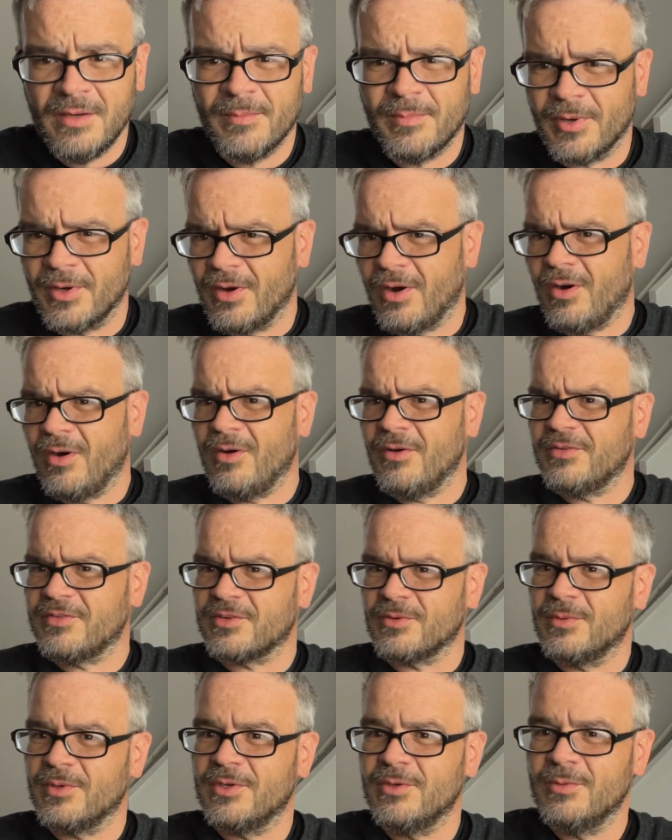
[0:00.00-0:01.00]
but
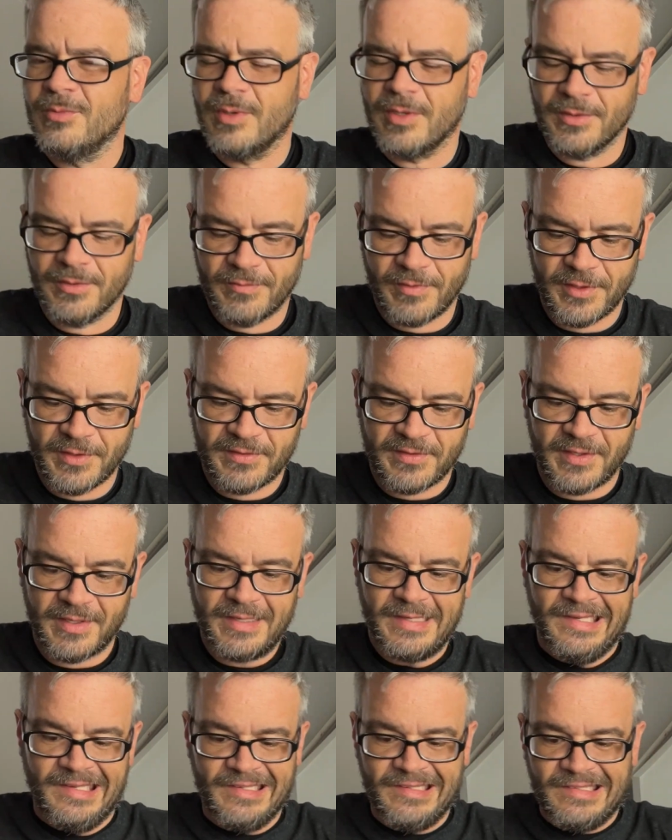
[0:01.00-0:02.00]
also a Uwell device
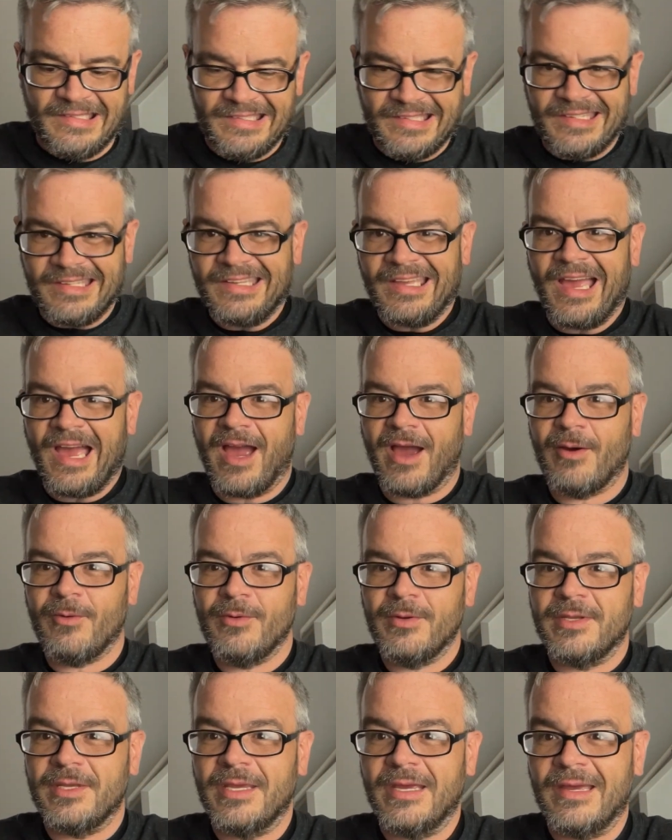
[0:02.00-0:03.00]
that isn't
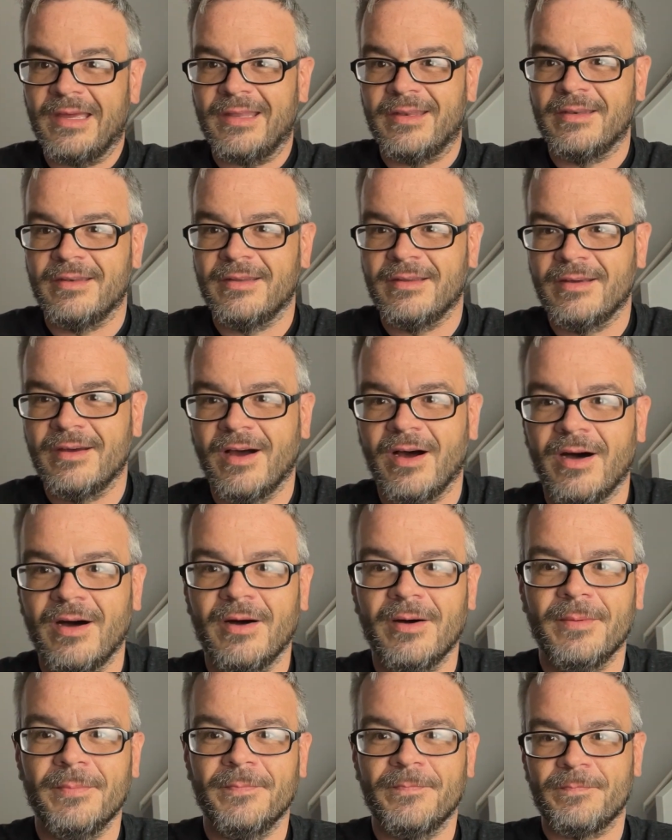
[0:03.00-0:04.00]
out yet,
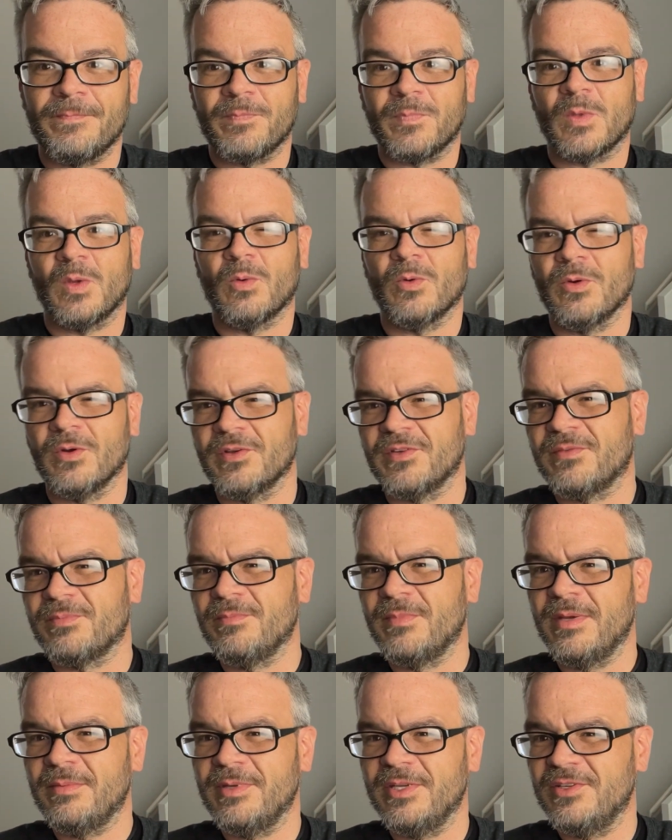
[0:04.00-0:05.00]
or it's
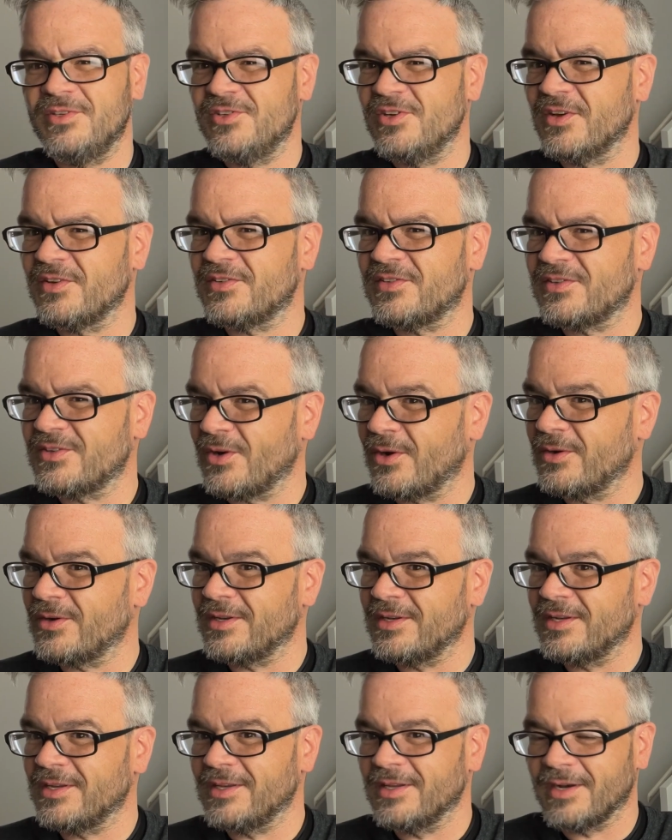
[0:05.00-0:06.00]
maybe just
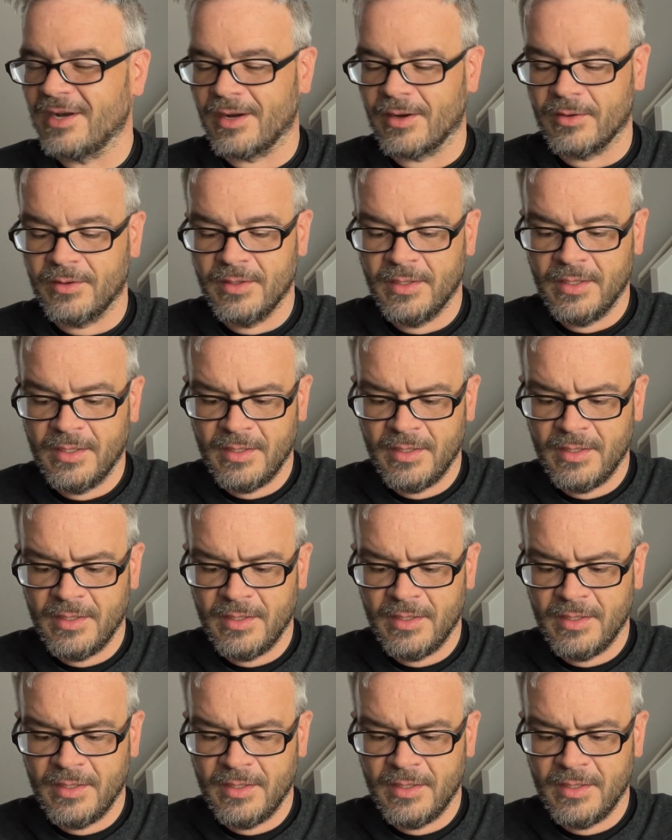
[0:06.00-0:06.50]
starting to get out.